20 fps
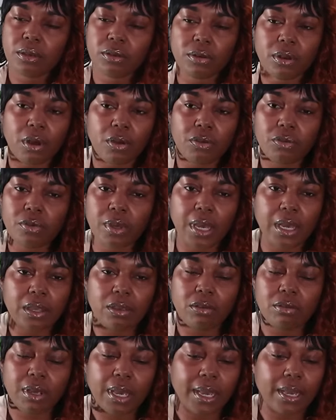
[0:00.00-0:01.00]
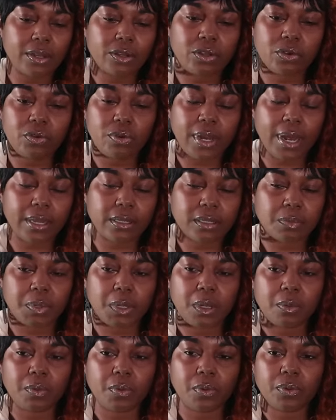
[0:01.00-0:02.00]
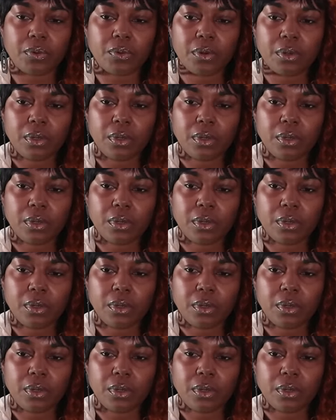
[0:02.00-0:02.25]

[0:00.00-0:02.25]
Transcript: you know, you can't you can't do that to people.